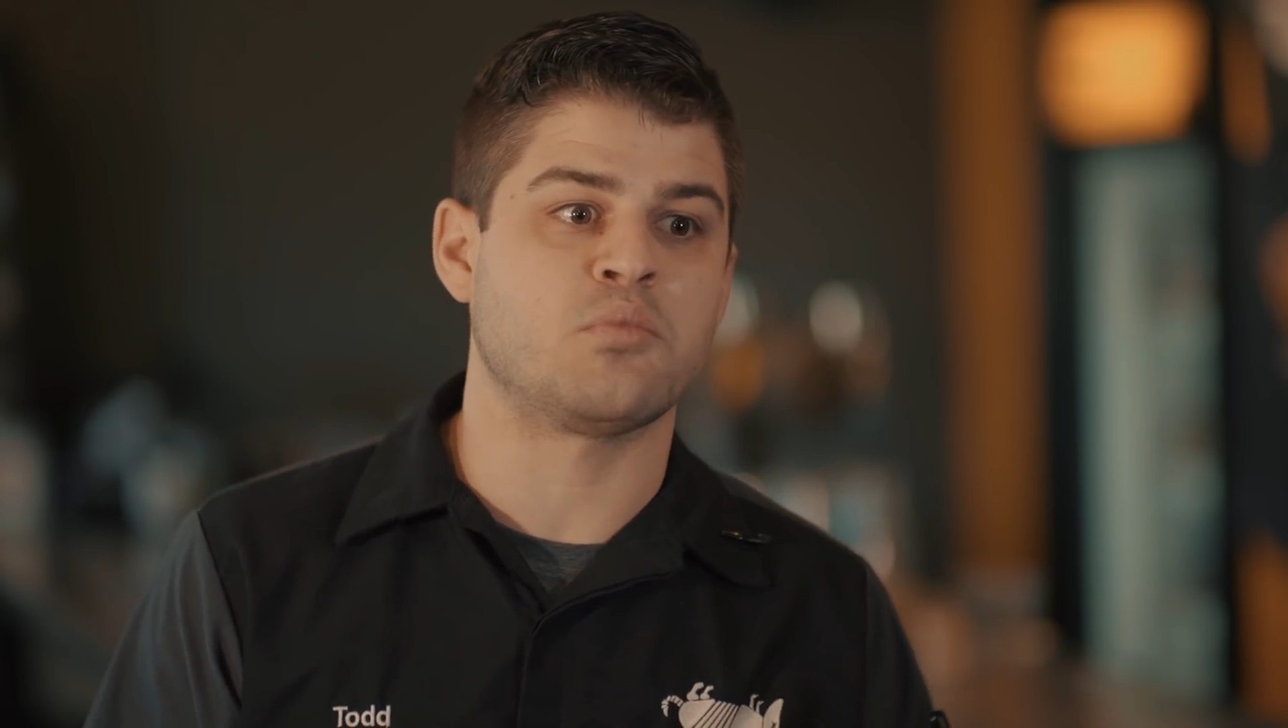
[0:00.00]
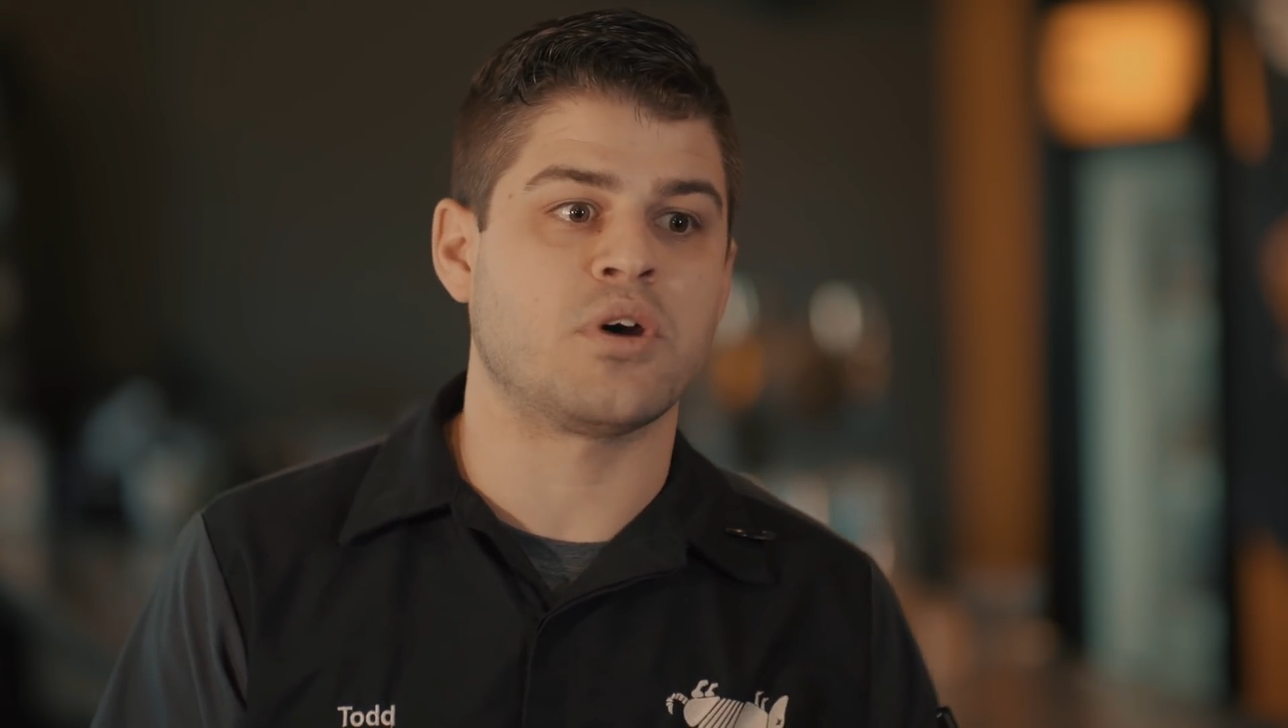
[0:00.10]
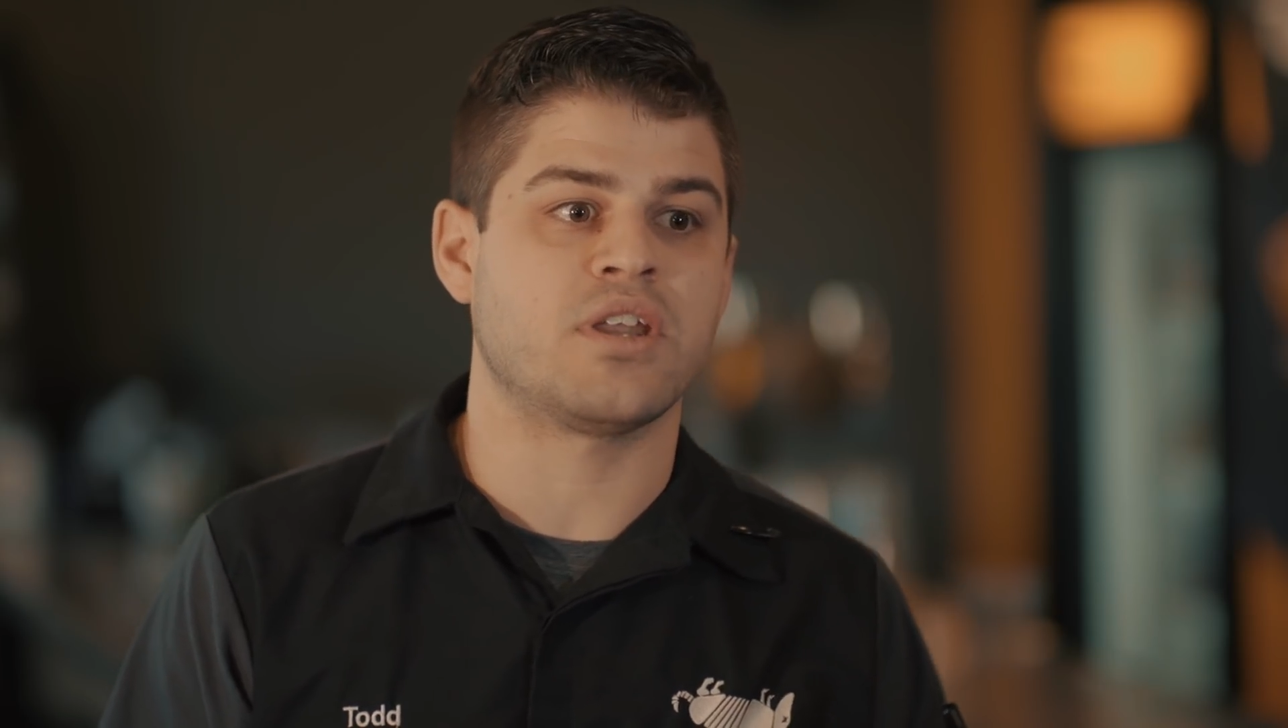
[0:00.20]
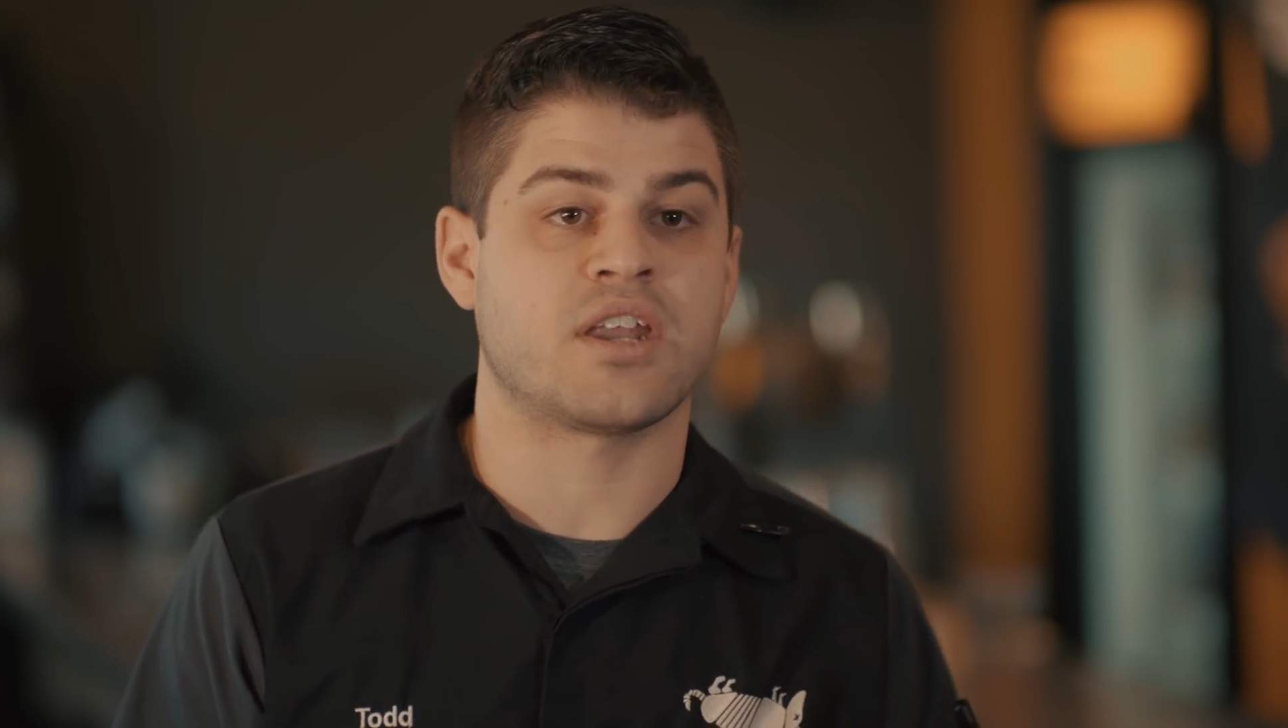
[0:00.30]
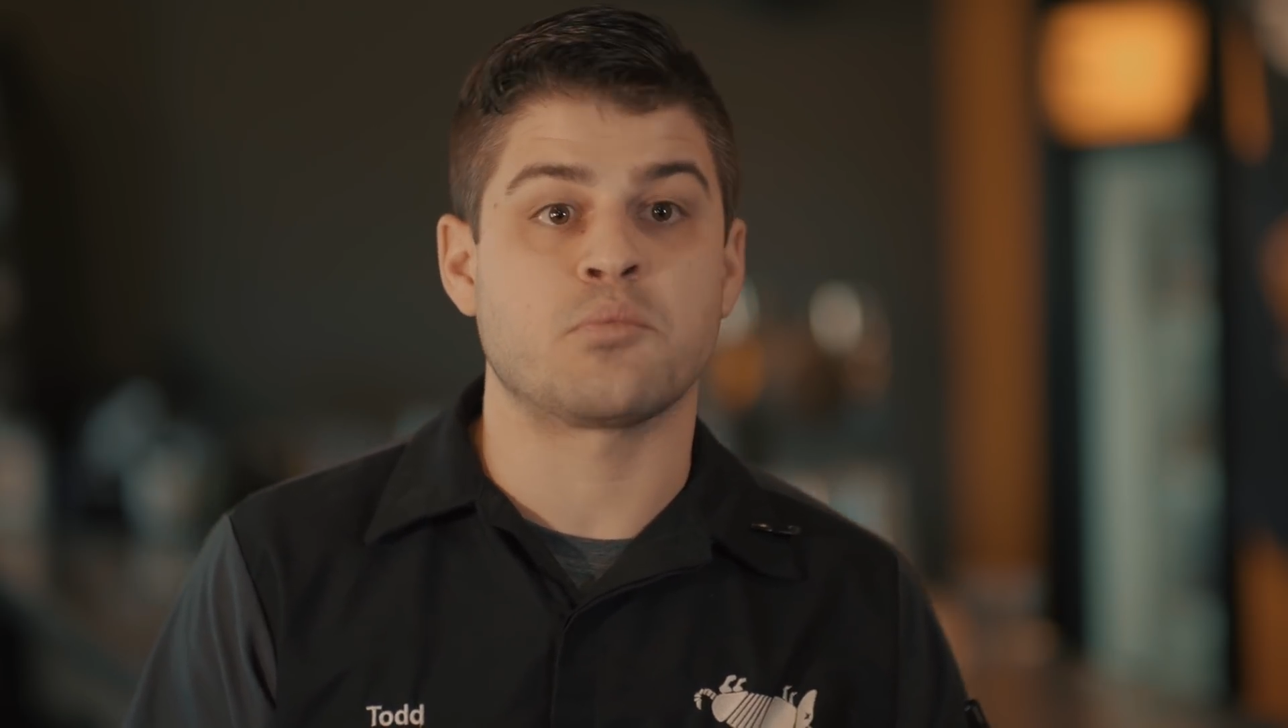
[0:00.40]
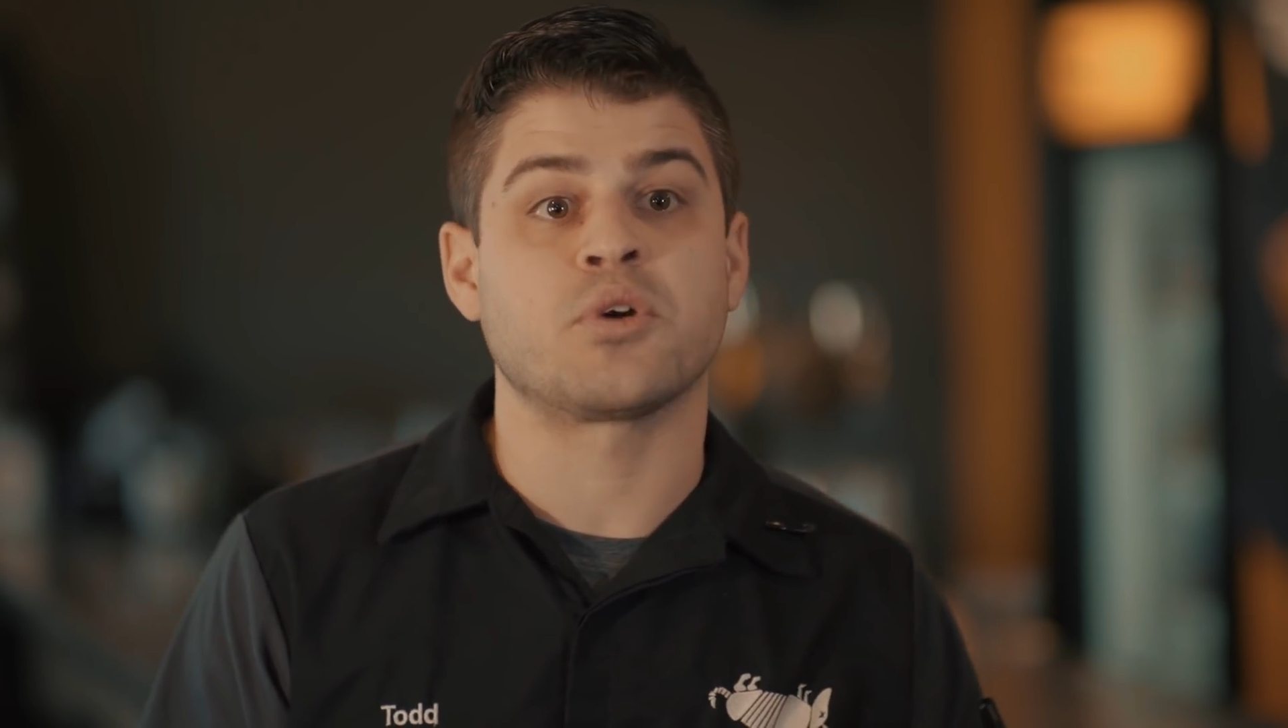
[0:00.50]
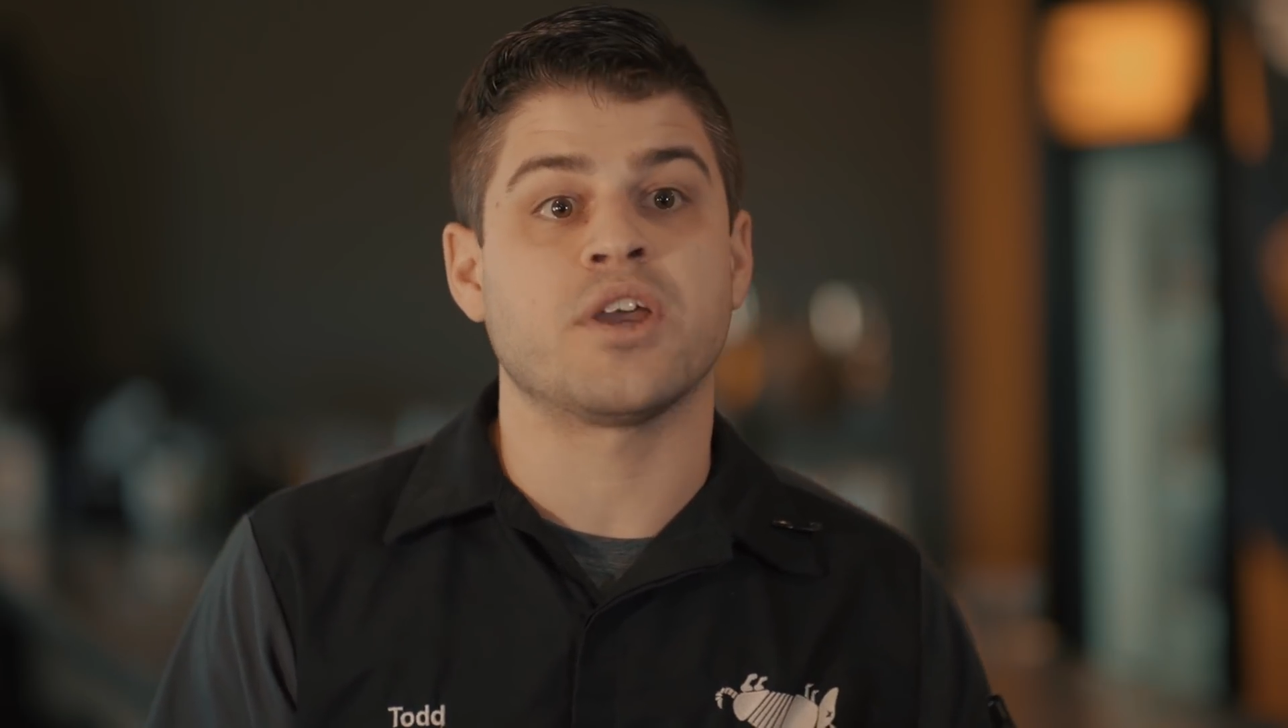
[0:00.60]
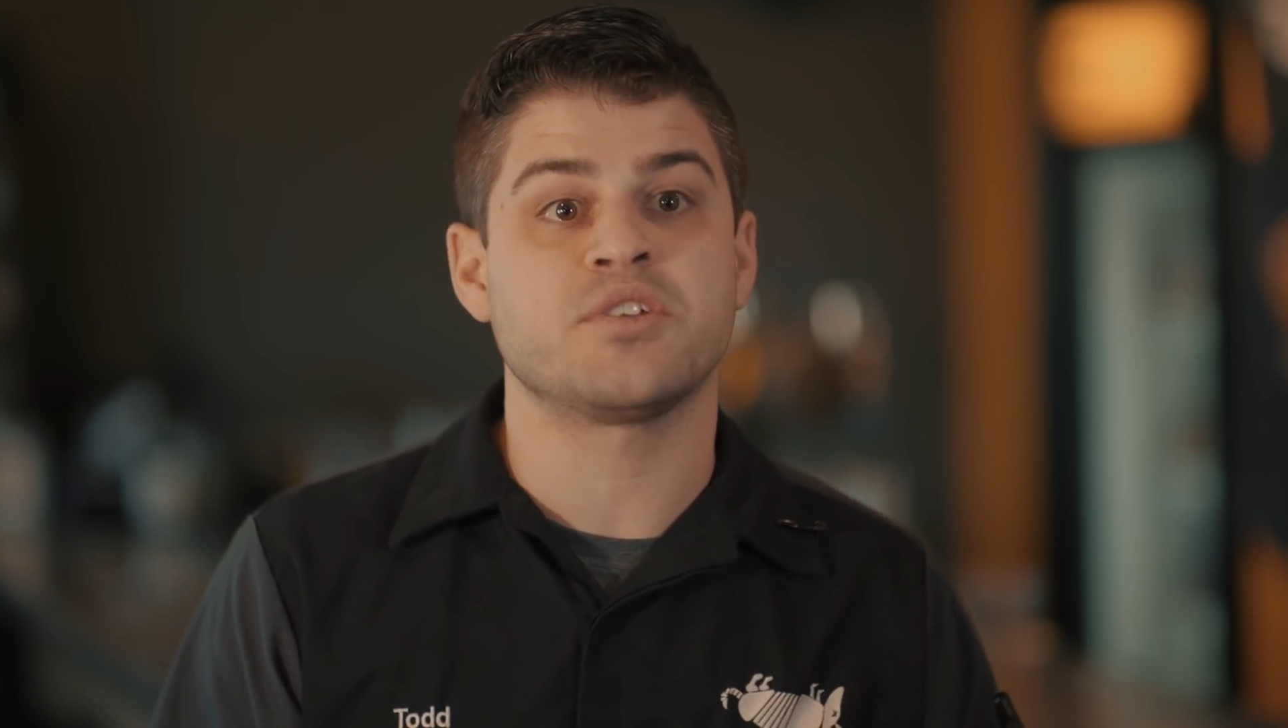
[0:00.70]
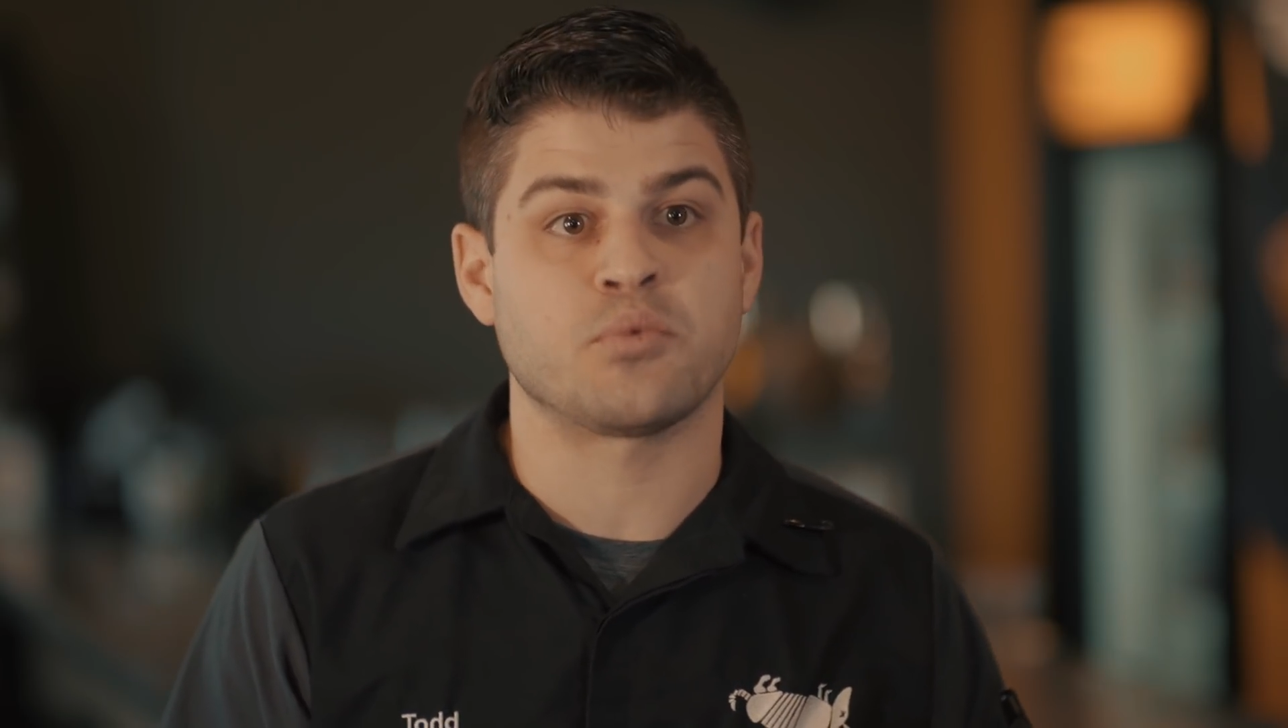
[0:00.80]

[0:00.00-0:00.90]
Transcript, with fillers: but at a price